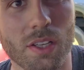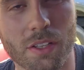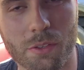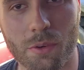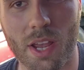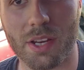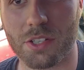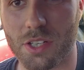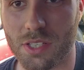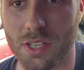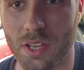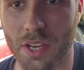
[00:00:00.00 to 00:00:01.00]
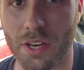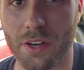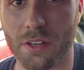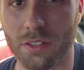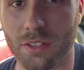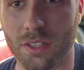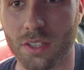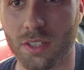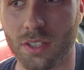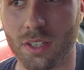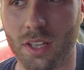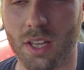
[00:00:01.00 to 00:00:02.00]
the right just a hair.
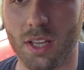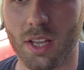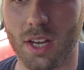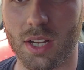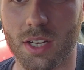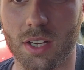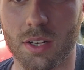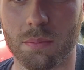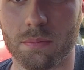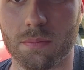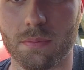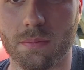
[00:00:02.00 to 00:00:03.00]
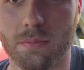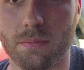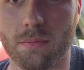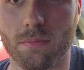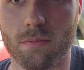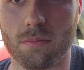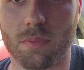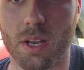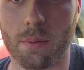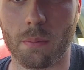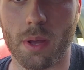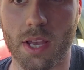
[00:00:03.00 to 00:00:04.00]
I
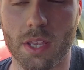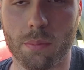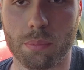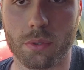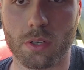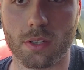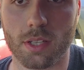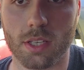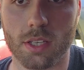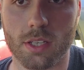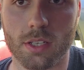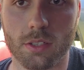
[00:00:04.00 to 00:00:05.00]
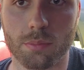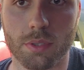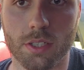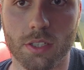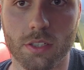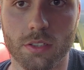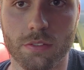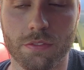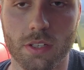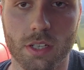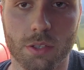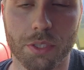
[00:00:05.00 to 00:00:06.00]
might put a little bit of
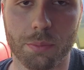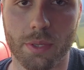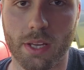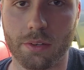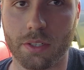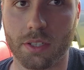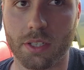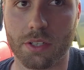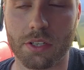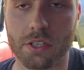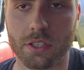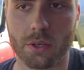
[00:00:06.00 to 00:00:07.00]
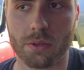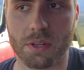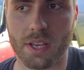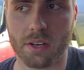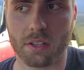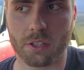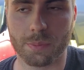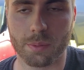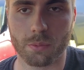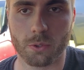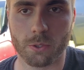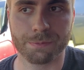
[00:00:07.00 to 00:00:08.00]
rebound in it to slow it down a little bit
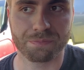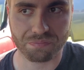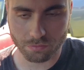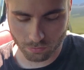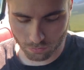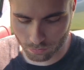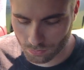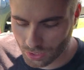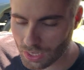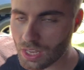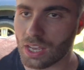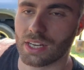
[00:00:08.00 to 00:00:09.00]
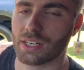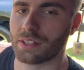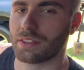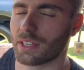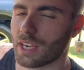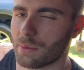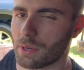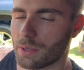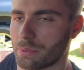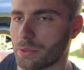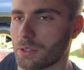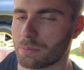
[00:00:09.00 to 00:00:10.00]
more, and I think I might
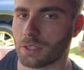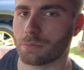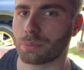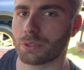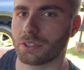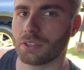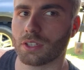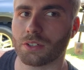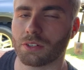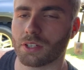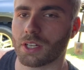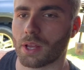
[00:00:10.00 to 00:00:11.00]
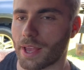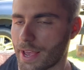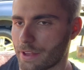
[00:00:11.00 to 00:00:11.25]
put a bit of preload in it, a